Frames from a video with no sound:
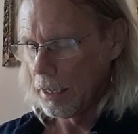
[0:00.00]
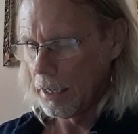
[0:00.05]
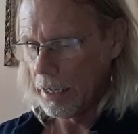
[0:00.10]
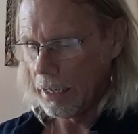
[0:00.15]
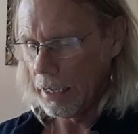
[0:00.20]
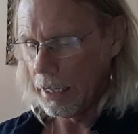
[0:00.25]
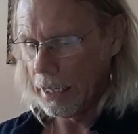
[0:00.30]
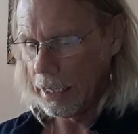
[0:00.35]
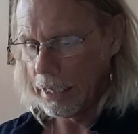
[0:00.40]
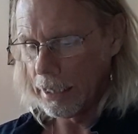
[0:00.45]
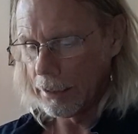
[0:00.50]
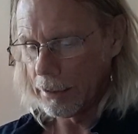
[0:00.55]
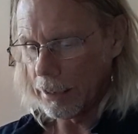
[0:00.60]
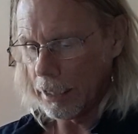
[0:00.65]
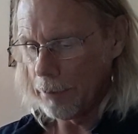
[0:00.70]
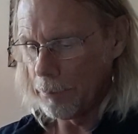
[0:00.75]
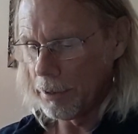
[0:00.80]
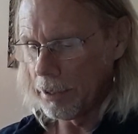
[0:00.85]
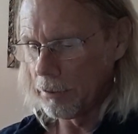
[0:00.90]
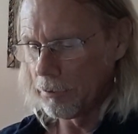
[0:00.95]
And
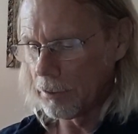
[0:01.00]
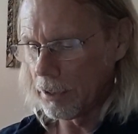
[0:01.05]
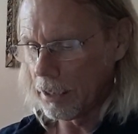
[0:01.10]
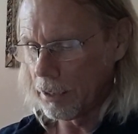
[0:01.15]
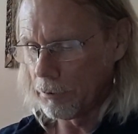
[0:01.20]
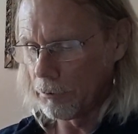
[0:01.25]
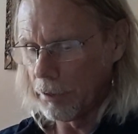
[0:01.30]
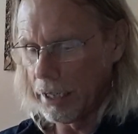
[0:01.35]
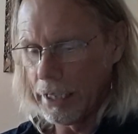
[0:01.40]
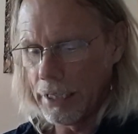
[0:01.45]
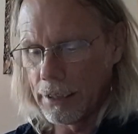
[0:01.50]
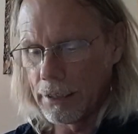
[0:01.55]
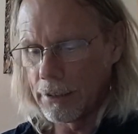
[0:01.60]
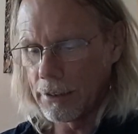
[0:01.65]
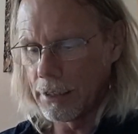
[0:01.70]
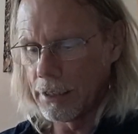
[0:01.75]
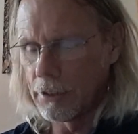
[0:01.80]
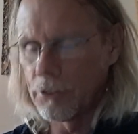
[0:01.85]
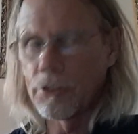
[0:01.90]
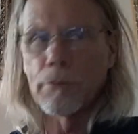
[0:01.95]
I've been writing
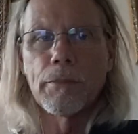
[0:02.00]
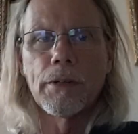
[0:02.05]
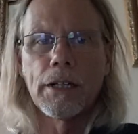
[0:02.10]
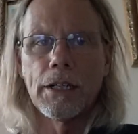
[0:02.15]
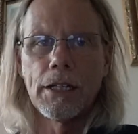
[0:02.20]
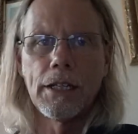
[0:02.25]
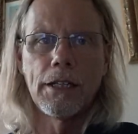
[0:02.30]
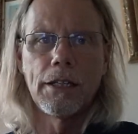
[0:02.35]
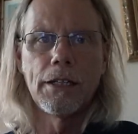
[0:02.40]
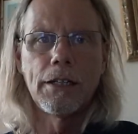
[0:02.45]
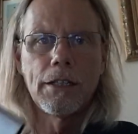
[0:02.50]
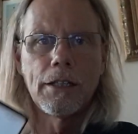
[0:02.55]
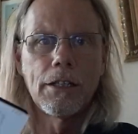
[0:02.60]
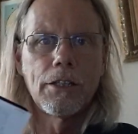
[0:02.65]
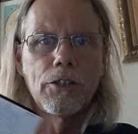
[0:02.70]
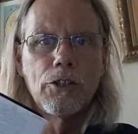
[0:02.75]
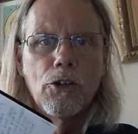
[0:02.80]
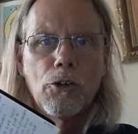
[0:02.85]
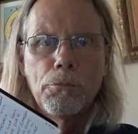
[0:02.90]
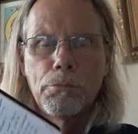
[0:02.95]
things in my
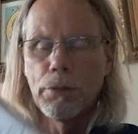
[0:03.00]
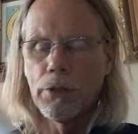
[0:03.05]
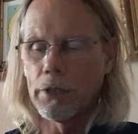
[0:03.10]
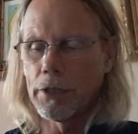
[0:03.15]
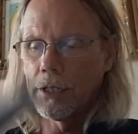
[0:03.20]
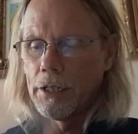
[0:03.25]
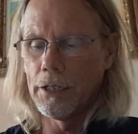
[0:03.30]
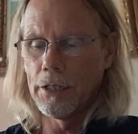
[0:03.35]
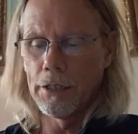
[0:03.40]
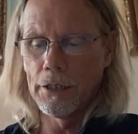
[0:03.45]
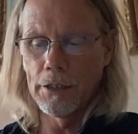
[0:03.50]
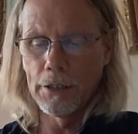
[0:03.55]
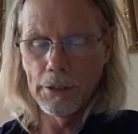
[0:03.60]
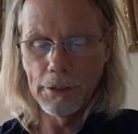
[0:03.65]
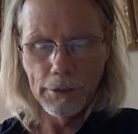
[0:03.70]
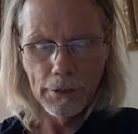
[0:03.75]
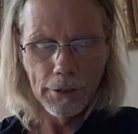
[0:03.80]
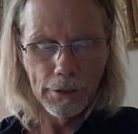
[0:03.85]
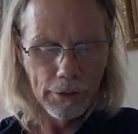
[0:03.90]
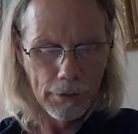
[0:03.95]
notebook here,
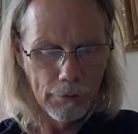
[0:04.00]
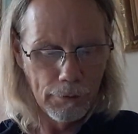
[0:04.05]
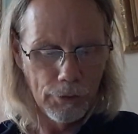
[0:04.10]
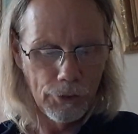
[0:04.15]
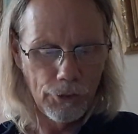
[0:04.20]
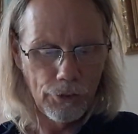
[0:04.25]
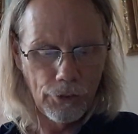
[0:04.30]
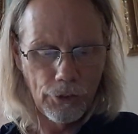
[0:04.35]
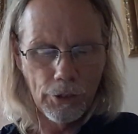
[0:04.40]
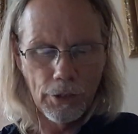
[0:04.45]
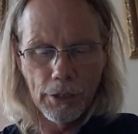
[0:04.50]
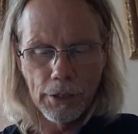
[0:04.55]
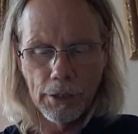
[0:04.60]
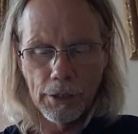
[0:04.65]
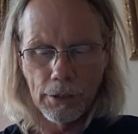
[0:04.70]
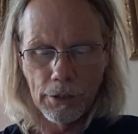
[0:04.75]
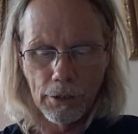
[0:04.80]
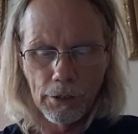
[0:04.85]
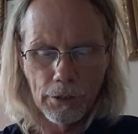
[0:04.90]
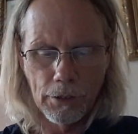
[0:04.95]
which
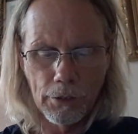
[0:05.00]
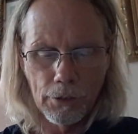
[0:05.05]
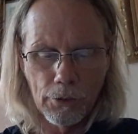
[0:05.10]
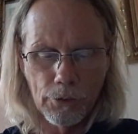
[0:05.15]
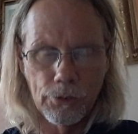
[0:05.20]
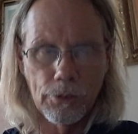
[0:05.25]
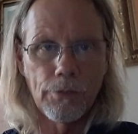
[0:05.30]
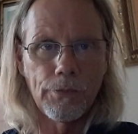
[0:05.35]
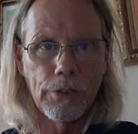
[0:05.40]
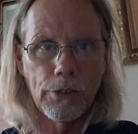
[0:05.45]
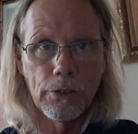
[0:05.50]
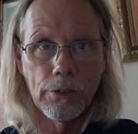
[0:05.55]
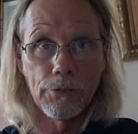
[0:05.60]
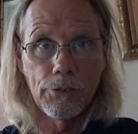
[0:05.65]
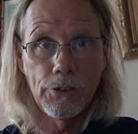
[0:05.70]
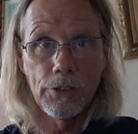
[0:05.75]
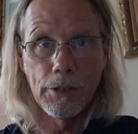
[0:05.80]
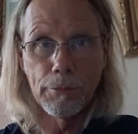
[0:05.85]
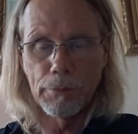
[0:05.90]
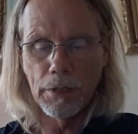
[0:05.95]
those of you who have
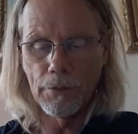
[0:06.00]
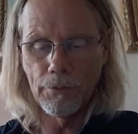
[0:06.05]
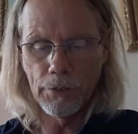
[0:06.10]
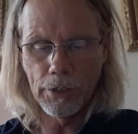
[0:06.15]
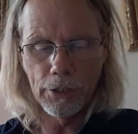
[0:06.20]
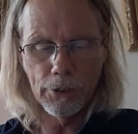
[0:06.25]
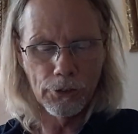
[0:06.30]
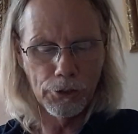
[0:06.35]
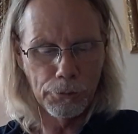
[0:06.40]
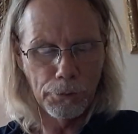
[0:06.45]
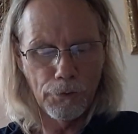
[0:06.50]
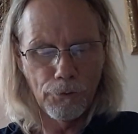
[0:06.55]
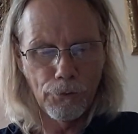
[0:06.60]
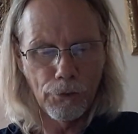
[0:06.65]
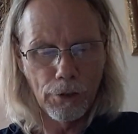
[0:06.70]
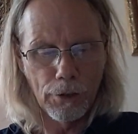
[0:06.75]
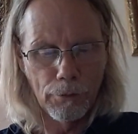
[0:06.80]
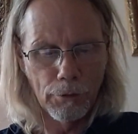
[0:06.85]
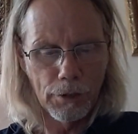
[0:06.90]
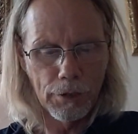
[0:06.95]
seen my videos
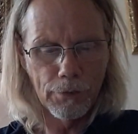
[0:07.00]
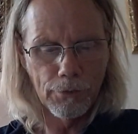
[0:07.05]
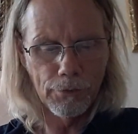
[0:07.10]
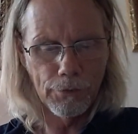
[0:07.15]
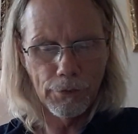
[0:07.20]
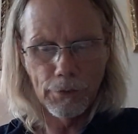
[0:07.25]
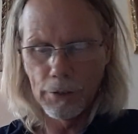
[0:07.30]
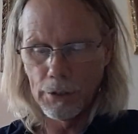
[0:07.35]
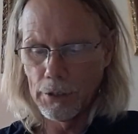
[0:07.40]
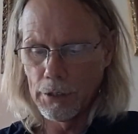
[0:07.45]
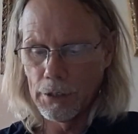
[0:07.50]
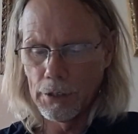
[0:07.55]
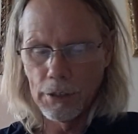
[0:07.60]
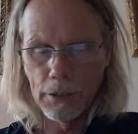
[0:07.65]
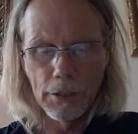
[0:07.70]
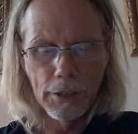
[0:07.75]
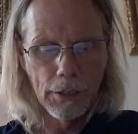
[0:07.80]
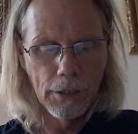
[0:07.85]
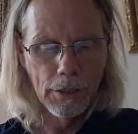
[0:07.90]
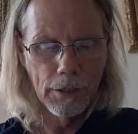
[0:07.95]
before would
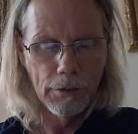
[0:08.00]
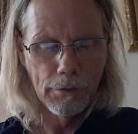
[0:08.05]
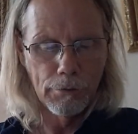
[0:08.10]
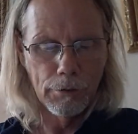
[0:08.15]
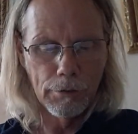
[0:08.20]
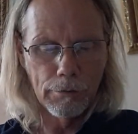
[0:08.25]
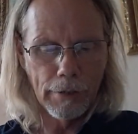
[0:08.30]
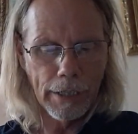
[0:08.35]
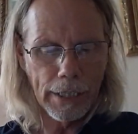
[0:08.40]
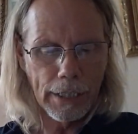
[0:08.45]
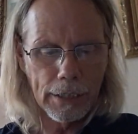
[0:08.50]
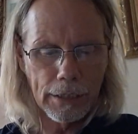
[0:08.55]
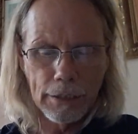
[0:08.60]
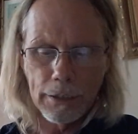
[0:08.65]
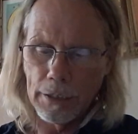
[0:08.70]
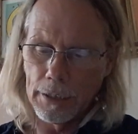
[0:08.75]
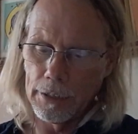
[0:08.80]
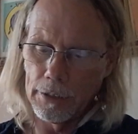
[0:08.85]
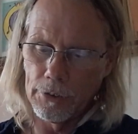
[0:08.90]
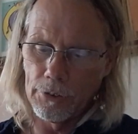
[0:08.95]

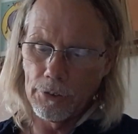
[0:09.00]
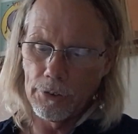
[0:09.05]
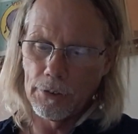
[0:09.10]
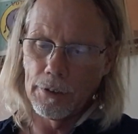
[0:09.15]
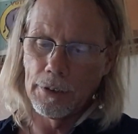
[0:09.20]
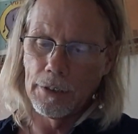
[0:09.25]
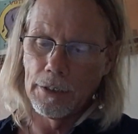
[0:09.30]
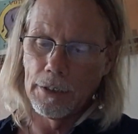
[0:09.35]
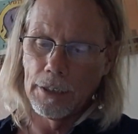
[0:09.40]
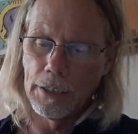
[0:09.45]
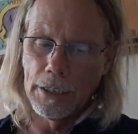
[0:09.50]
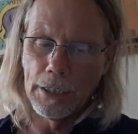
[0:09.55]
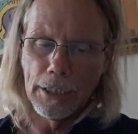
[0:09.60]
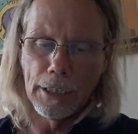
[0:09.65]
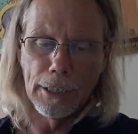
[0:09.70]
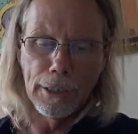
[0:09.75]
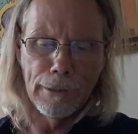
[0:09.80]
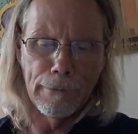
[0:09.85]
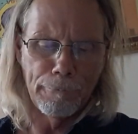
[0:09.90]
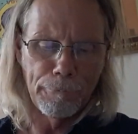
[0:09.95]
recognize.
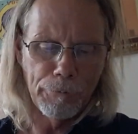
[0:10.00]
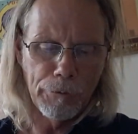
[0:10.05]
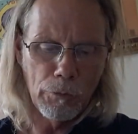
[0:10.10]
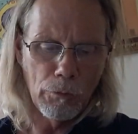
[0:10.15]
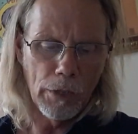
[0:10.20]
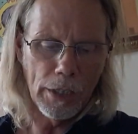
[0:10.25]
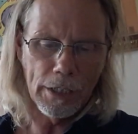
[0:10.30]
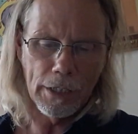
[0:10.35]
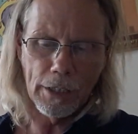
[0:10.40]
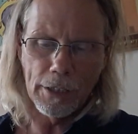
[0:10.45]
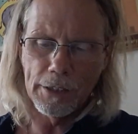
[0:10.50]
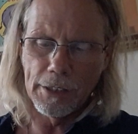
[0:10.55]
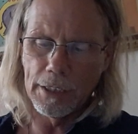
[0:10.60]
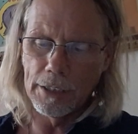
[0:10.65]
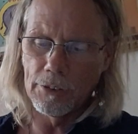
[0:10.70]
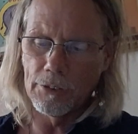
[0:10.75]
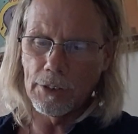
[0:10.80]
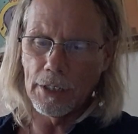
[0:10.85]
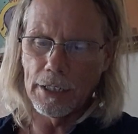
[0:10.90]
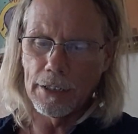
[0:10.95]
One of the
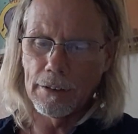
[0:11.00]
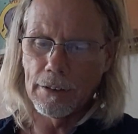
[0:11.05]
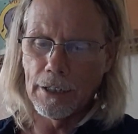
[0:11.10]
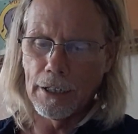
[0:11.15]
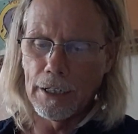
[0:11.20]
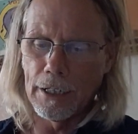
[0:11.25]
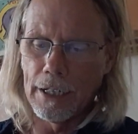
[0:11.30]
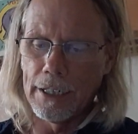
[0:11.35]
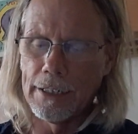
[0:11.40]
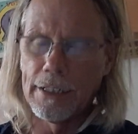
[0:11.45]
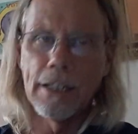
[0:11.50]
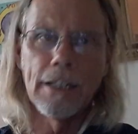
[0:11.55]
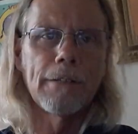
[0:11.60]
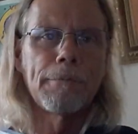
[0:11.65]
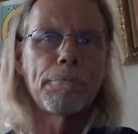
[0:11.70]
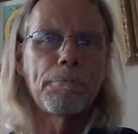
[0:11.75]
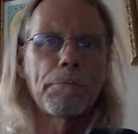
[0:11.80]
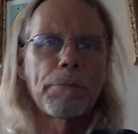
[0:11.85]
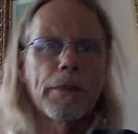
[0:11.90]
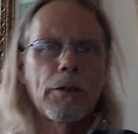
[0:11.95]
things that I
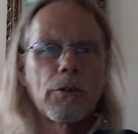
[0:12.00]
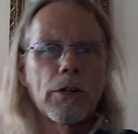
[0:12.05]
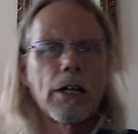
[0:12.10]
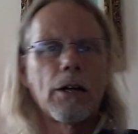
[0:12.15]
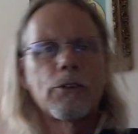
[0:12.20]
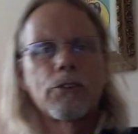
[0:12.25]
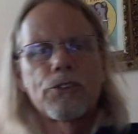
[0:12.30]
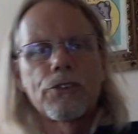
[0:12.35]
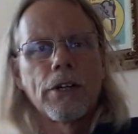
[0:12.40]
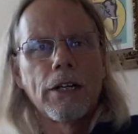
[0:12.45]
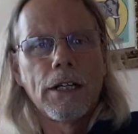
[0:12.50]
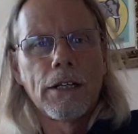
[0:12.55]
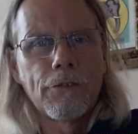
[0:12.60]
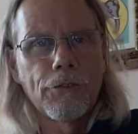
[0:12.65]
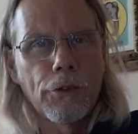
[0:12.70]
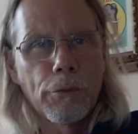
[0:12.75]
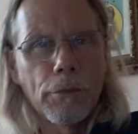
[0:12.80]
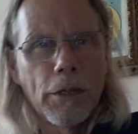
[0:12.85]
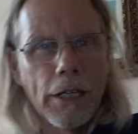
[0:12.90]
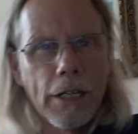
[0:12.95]
did when I was training
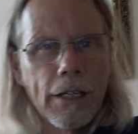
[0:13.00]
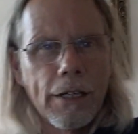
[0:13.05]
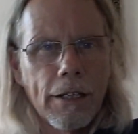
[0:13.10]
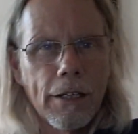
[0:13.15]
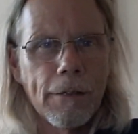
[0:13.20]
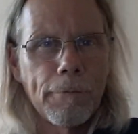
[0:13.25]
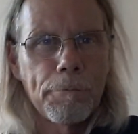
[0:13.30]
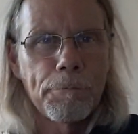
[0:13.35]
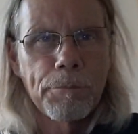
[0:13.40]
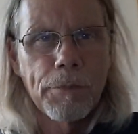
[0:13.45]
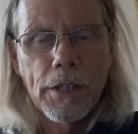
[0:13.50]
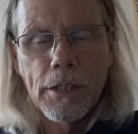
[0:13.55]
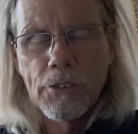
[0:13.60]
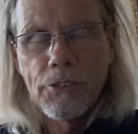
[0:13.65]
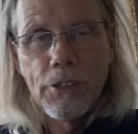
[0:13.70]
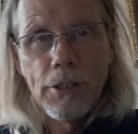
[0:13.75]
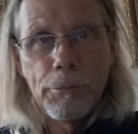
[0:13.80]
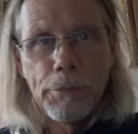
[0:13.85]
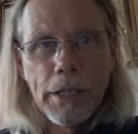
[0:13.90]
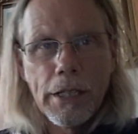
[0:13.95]
for my
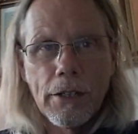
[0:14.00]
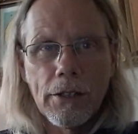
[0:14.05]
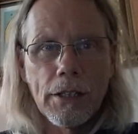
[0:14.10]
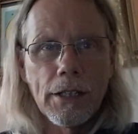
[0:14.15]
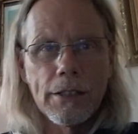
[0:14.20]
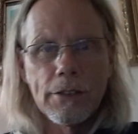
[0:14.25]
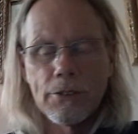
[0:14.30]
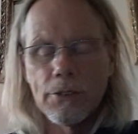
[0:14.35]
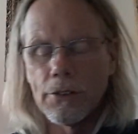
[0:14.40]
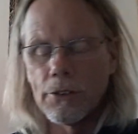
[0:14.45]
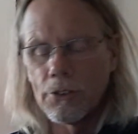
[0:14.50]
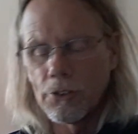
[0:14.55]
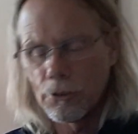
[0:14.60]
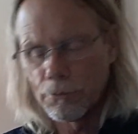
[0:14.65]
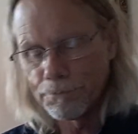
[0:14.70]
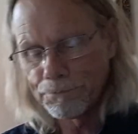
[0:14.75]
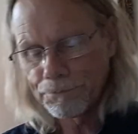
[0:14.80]
CPL license,